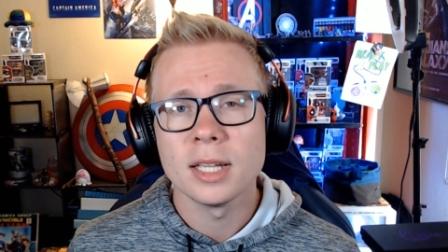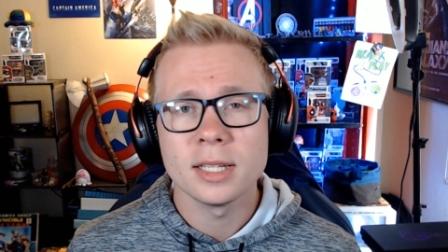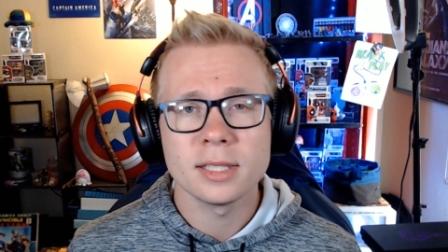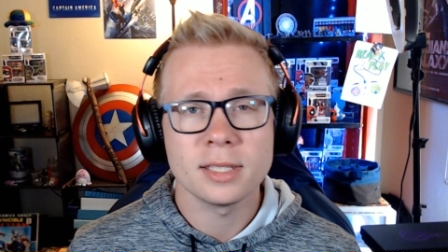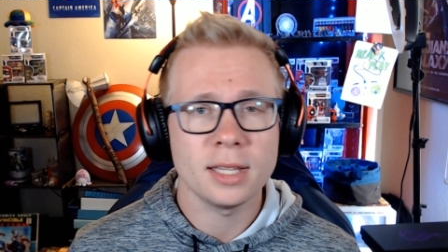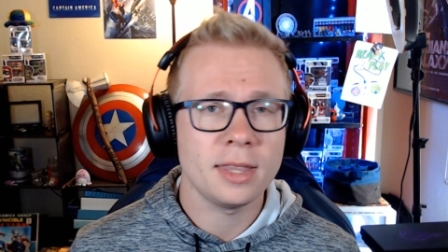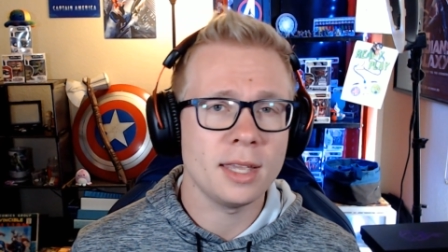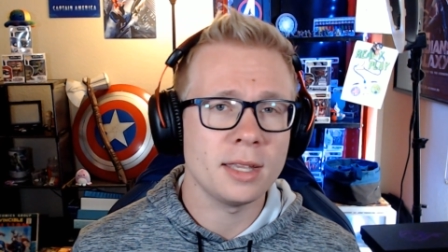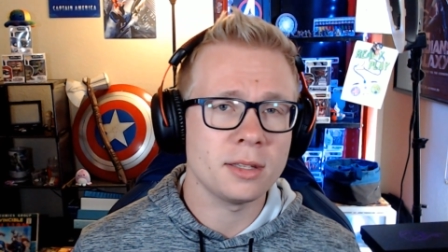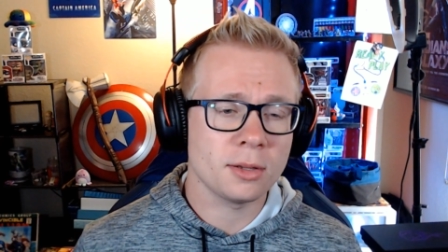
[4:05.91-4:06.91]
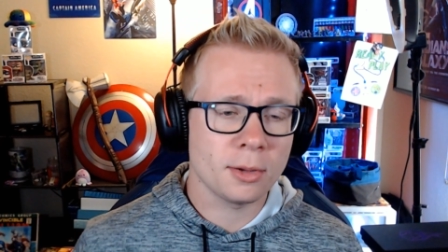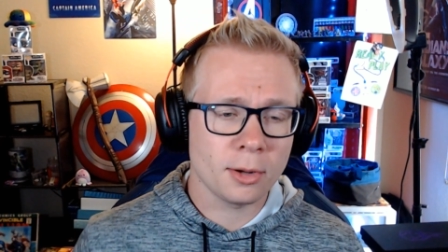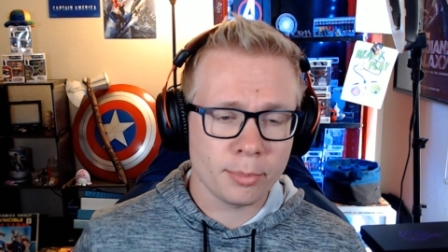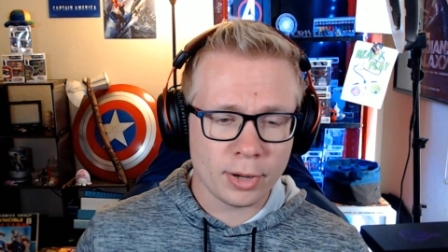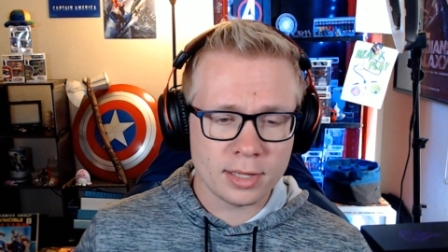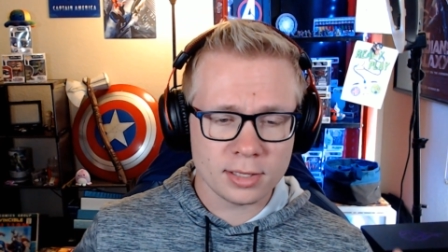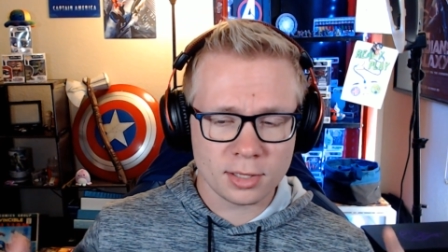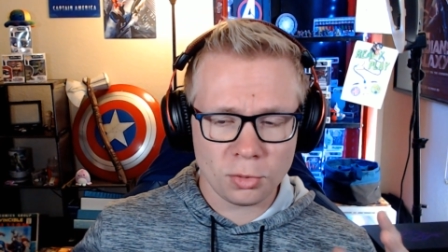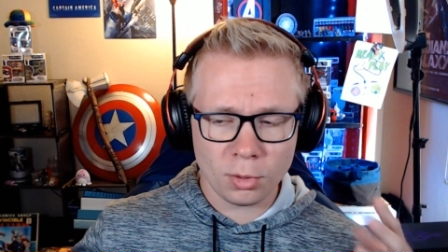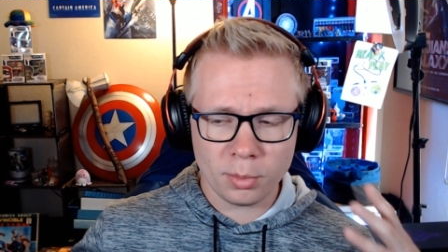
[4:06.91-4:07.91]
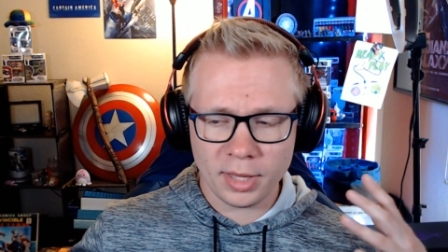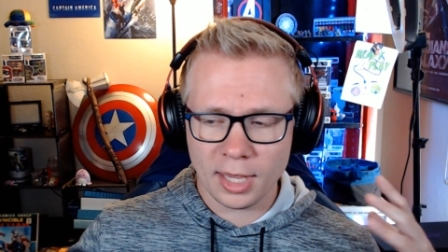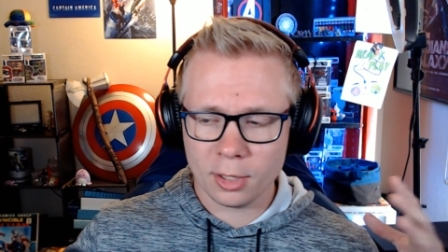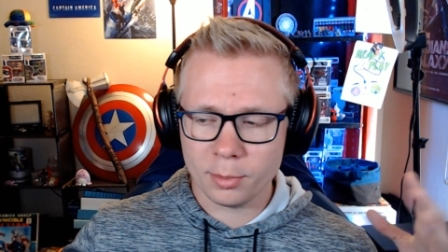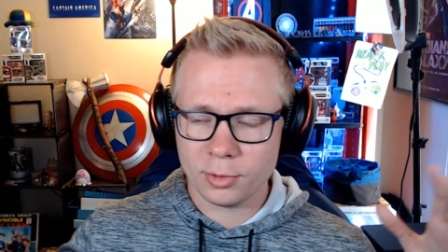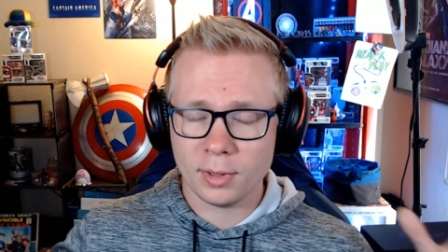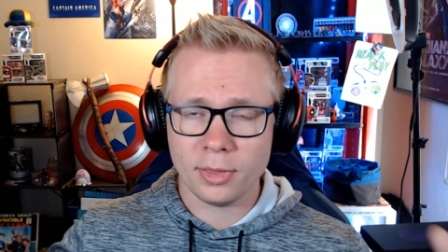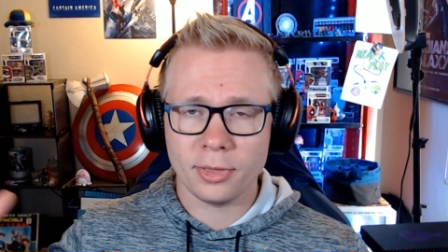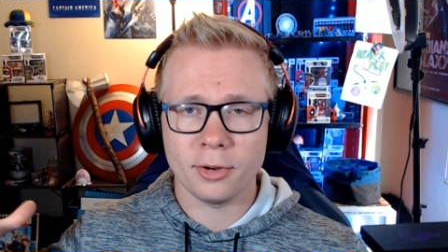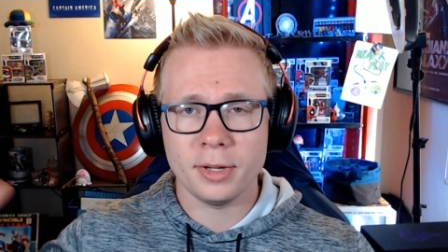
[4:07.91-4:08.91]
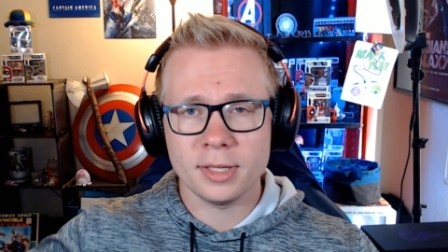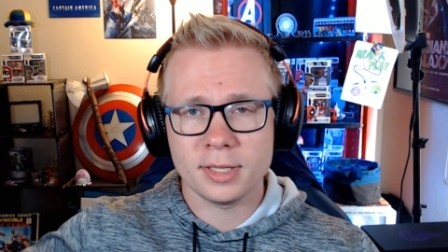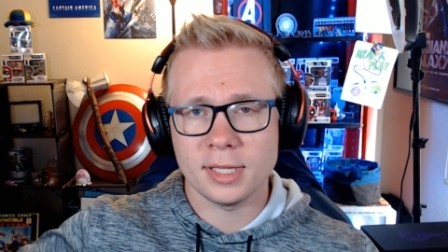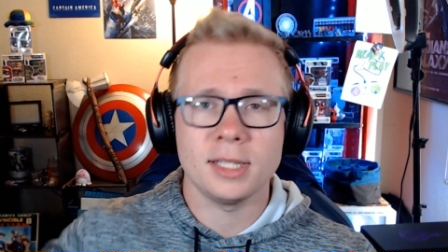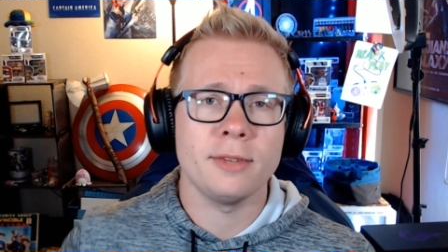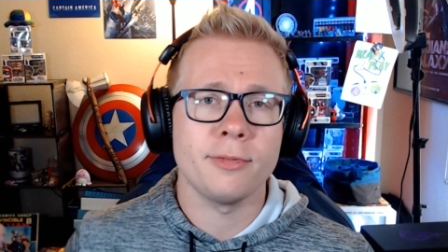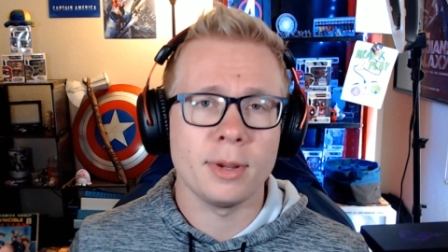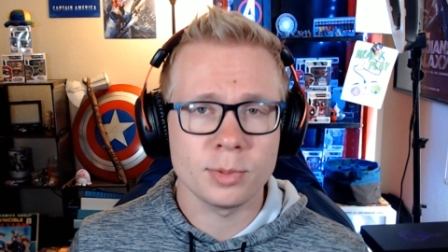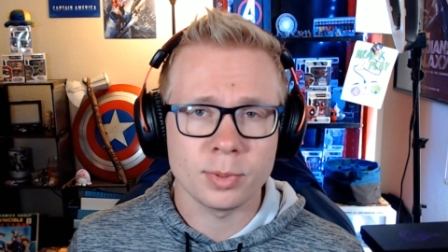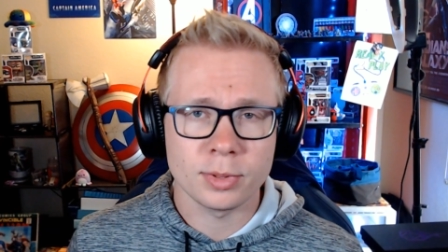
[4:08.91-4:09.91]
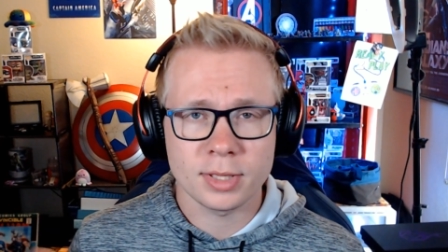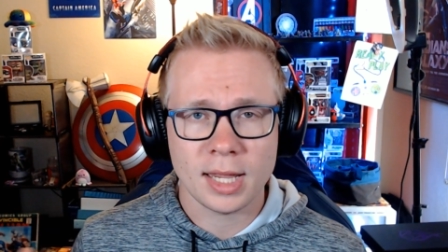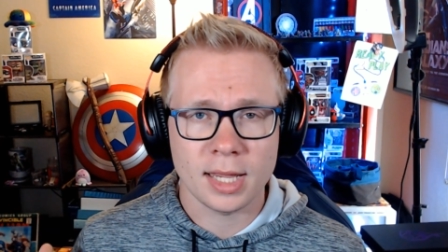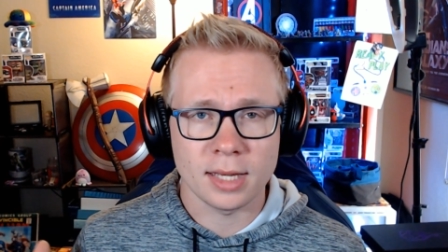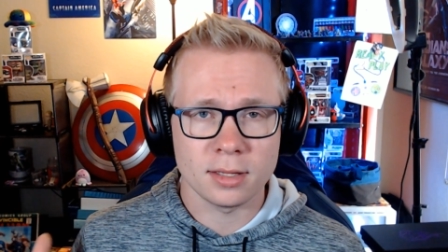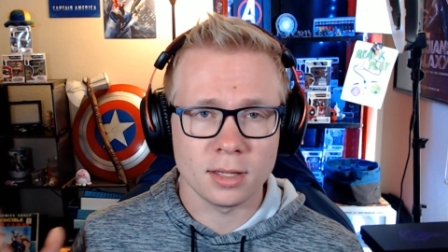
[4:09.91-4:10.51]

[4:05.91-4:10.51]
said that our brains can normally handle between 30 and 60 frames per second.